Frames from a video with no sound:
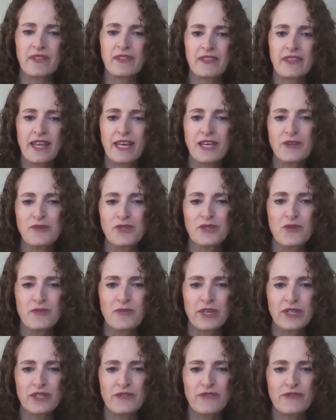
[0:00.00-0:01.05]
thank you so
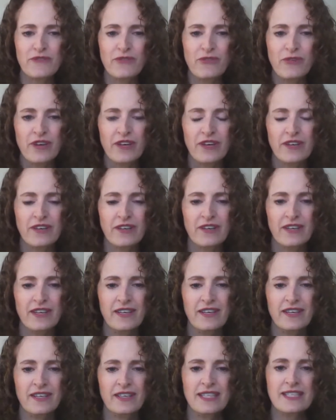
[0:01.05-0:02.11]
much for
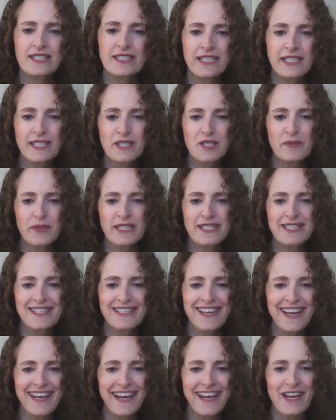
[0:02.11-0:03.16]
listening to me
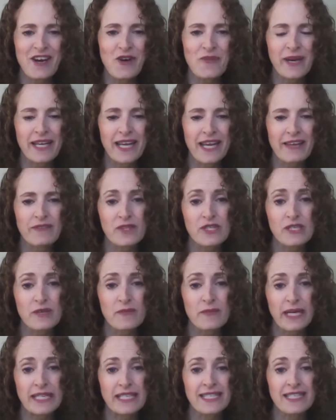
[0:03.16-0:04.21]
today. I hope I gave you
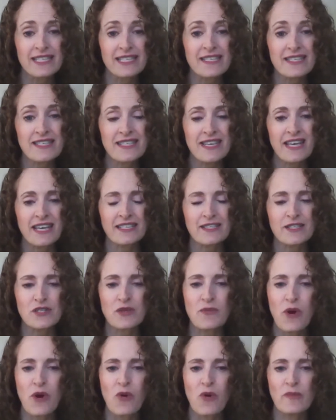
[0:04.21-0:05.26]
some ideas and
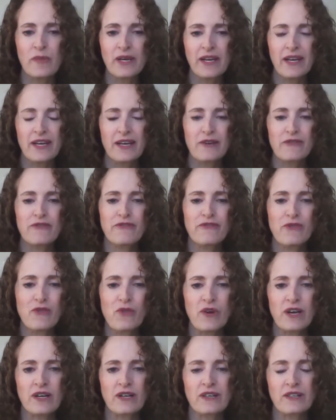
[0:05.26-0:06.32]
some hope
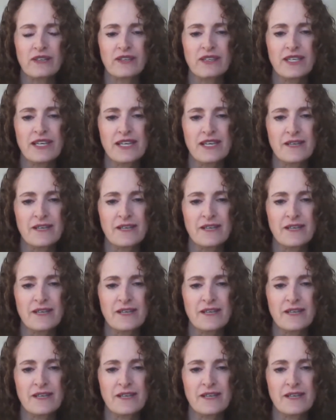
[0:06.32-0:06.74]
for